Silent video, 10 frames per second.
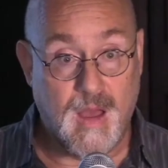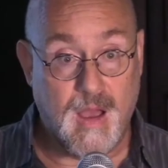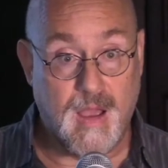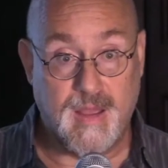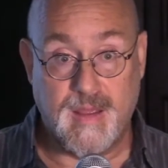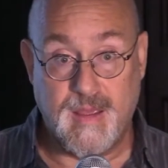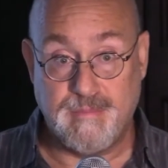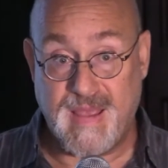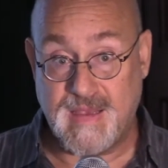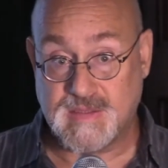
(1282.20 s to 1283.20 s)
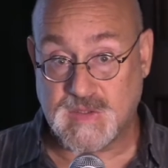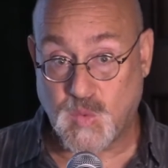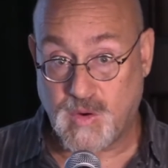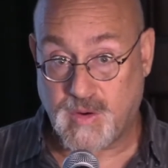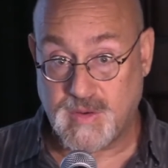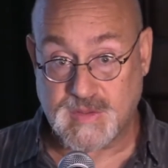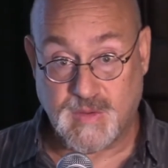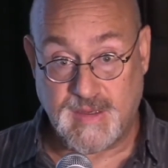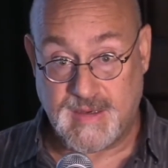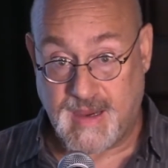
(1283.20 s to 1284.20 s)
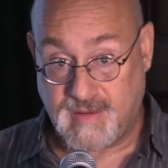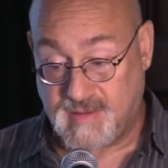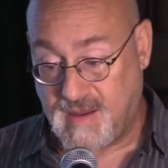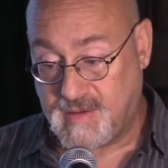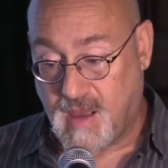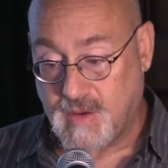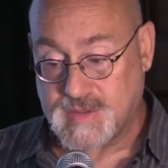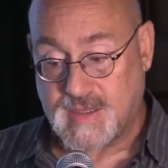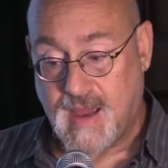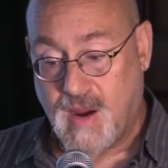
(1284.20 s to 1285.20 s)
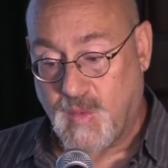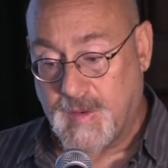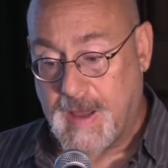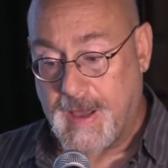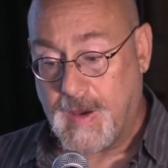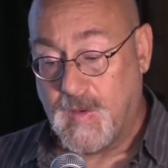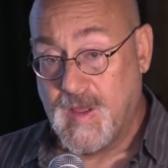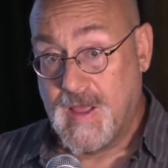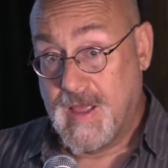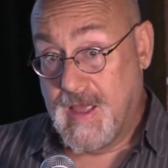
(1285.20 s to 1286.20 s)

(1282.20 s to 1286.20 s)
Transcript: Uh, it pays its workers only 9 to $10 an hour now.